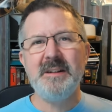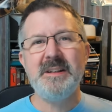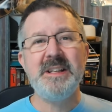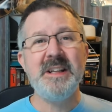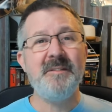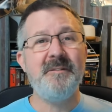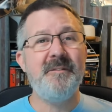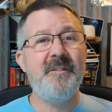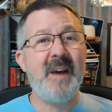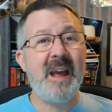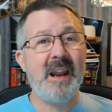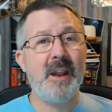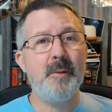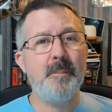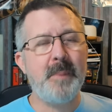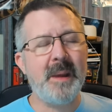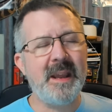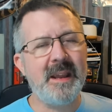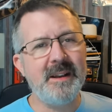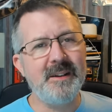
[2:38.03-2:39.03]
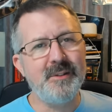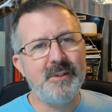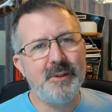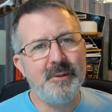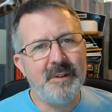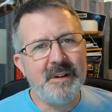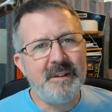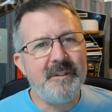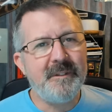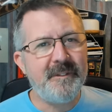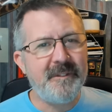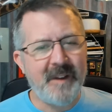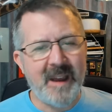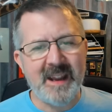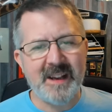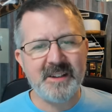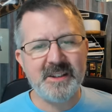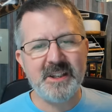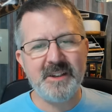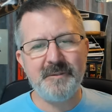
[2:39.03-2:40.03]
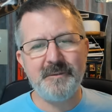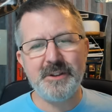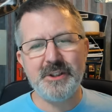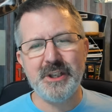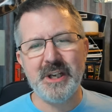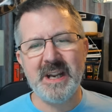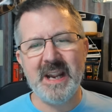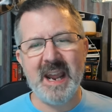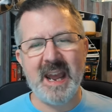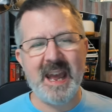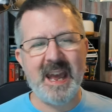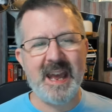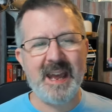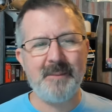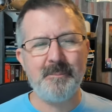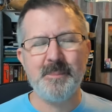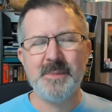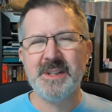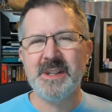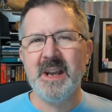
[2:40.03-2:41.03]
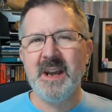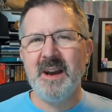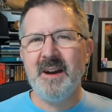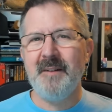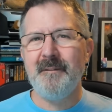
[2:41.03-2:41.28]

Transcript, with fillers: develop into effective GMs